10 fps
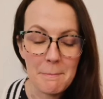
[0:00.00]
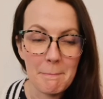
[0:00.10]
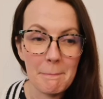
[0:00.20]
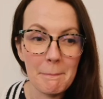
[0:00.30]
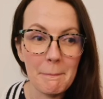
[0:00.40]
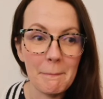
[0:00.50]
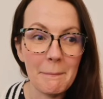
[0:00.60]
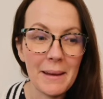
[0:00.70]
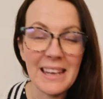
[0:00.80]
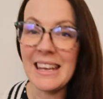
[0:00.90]

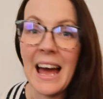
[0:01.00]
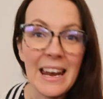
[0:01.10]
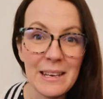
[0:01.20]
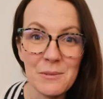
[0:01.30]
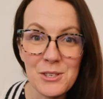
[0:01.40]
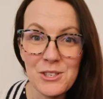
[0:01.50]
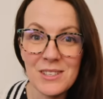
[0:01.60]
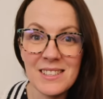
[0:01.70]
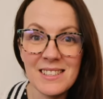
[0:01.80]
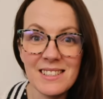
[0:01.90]
and it was
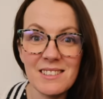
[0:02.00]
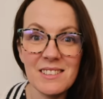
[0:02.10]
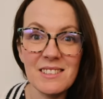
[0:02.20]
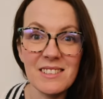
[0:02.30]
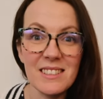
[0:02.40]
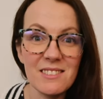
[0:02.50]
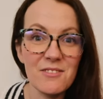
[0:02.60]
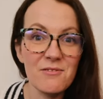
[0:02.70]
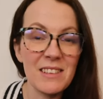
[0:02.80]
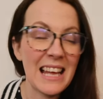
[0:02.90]
just
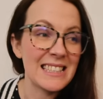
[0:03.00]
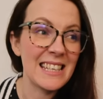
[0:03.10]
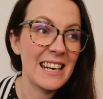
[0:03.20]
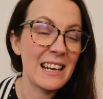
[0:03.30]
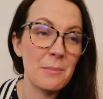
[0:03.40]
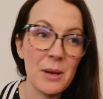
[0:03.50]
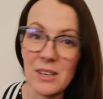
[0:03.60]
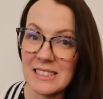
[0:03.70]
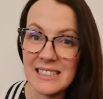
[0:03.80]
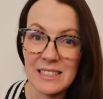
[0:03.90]
relaxing. And I'll be
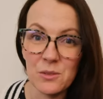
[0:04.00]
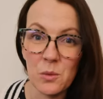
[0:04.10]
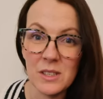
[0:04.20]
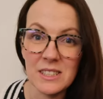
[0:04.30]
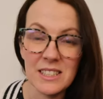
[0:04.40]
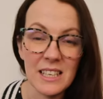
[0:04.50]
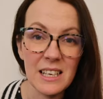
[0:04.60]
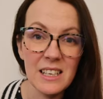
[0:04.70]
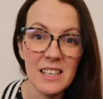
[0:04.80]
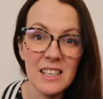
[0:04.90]
honest, I didn't want
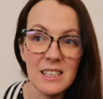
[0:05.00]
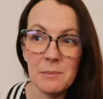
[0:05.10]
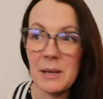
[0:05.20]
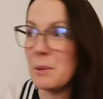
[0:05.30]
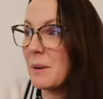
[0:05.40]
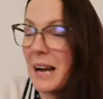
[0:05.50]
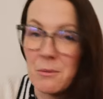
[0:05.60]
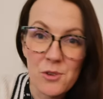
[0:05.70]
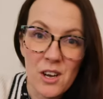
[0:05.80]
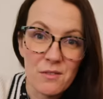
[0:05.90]
to pick up a
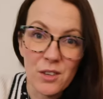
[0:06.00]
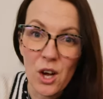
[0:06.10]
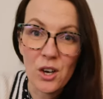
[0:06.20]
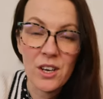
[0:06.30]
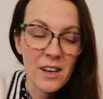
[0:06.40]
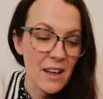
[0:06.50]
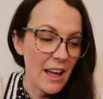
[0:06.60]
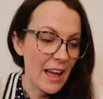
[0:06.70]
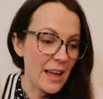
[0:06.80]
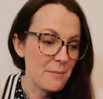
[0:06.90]
camera and vlog.
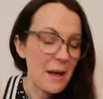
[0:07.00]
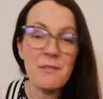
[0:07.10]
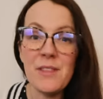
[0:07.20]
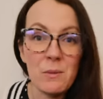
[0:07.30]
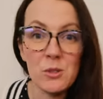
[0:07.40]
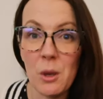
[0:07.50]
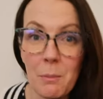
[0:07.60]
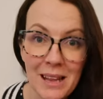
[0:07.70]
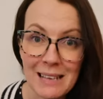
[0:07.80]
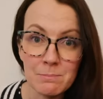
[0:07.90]
Everything was
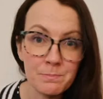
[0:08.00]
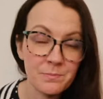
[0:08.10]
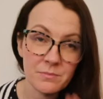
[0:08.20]
on plan.